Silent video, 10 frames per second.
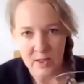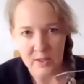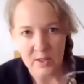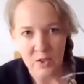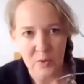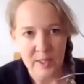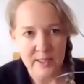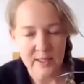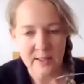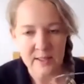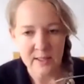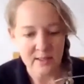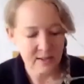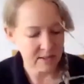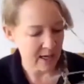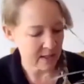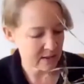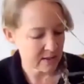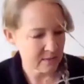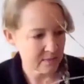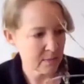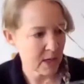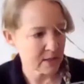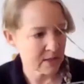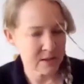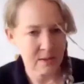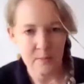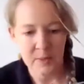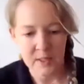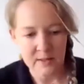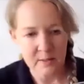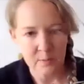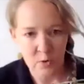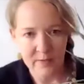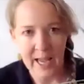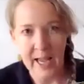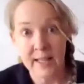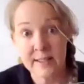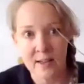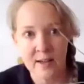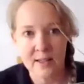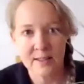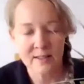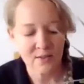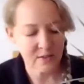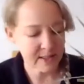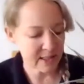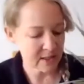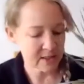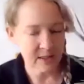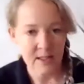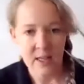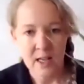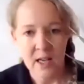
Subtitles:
not going to go into that much because it's more of a hands-on sort of session.